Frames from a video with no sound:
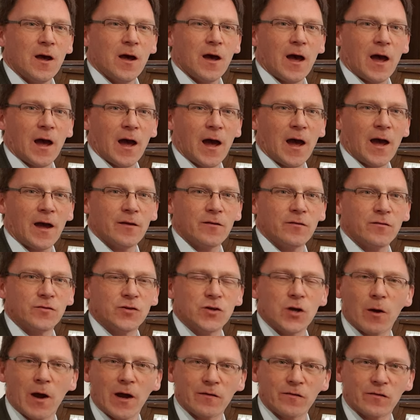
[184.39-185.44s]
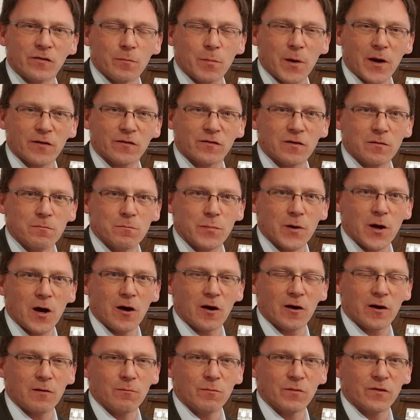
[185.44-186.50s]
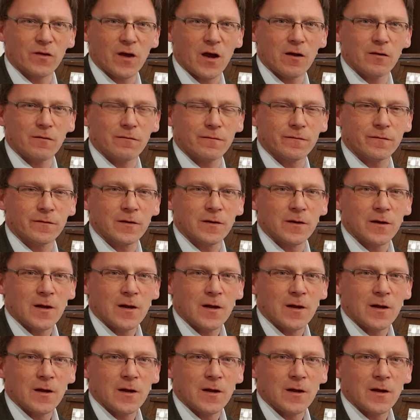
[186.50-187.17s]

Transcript: and Johann Sebastian Bach himself,